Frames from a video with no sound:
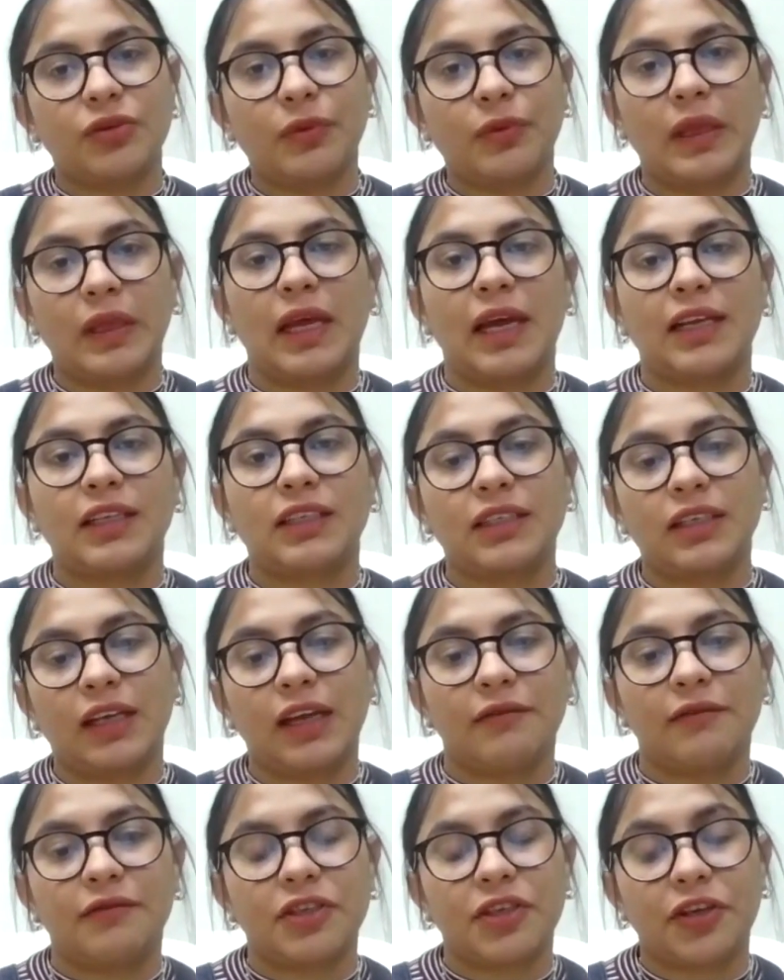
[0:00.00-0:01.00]
you would like to
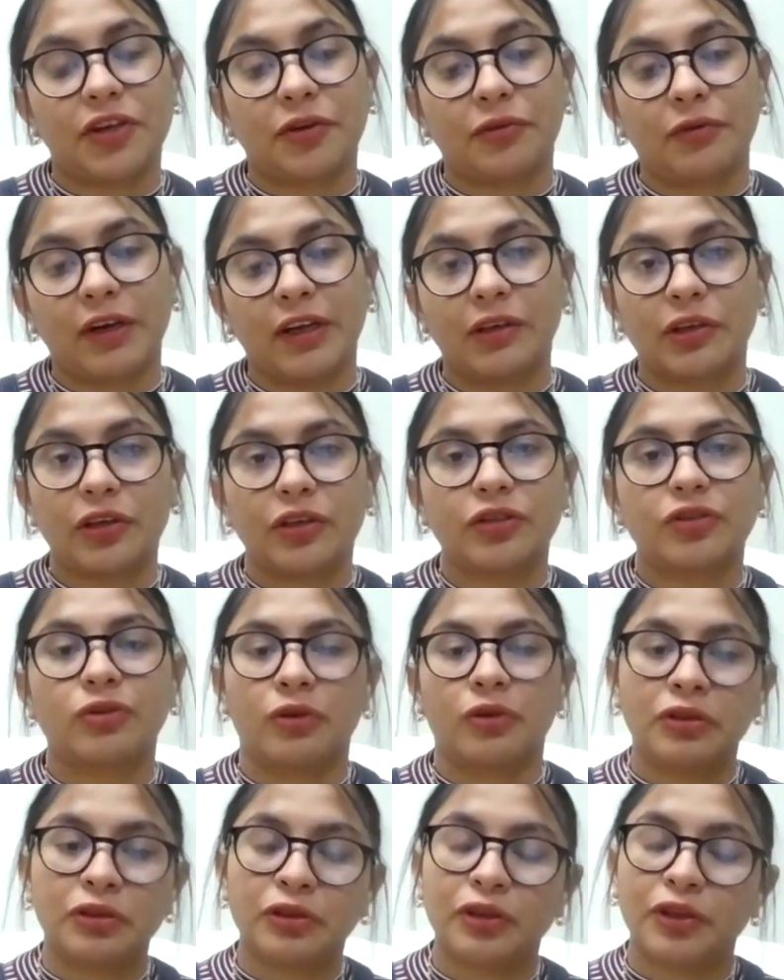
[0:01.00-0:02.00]
give to your readers
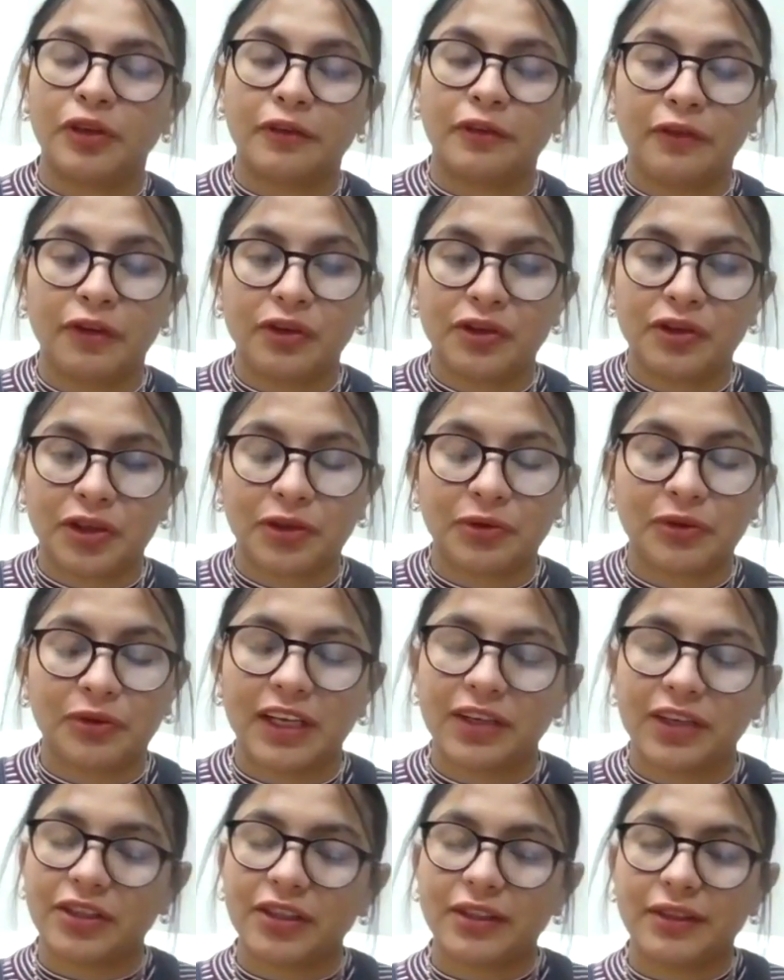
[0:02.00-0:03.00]
or to your future
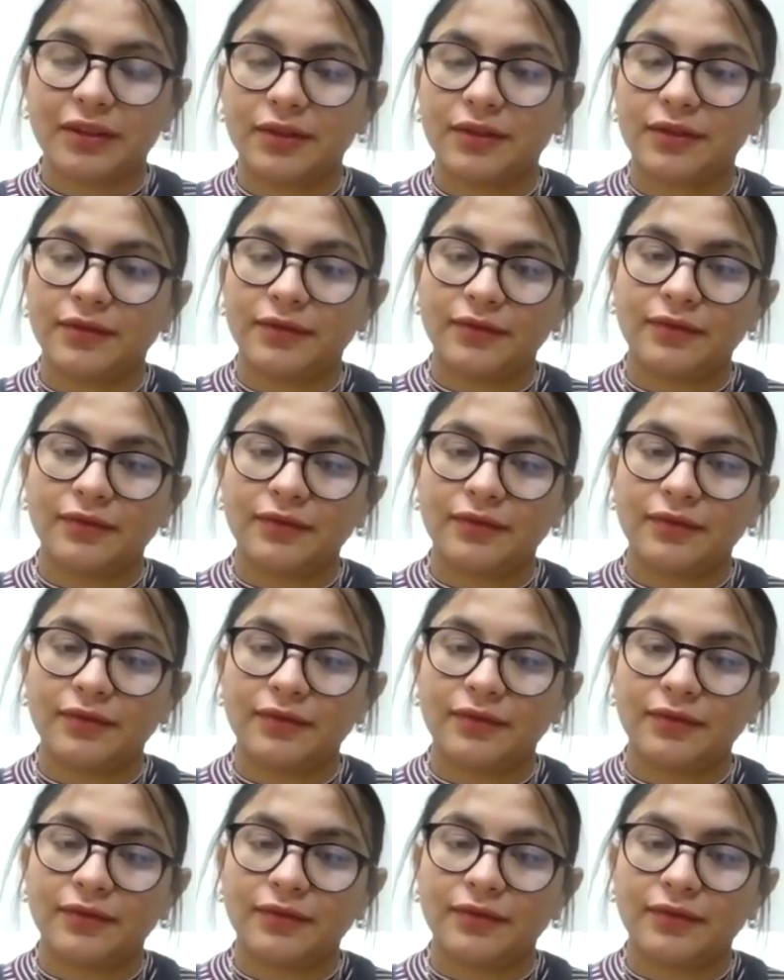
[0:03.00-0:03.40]
readers?